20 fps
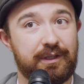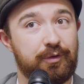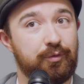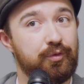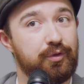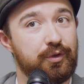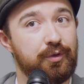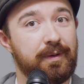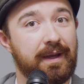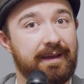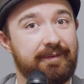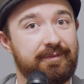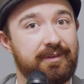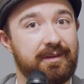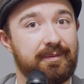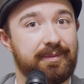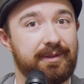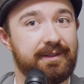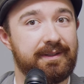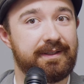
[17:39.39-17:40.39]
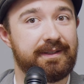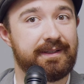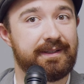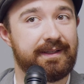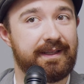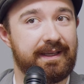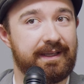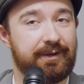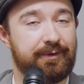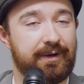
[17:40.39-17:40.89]
you do have the ability
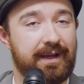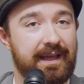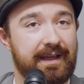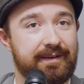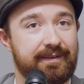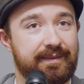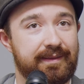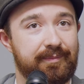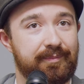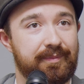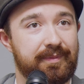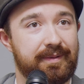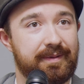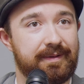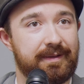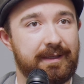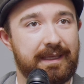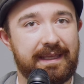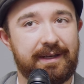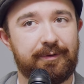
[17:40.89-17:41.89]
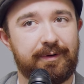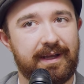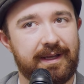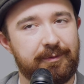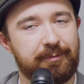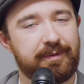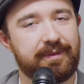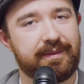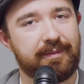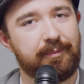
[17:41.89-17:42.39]
to interact
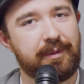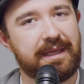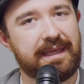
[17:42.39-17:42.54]
with them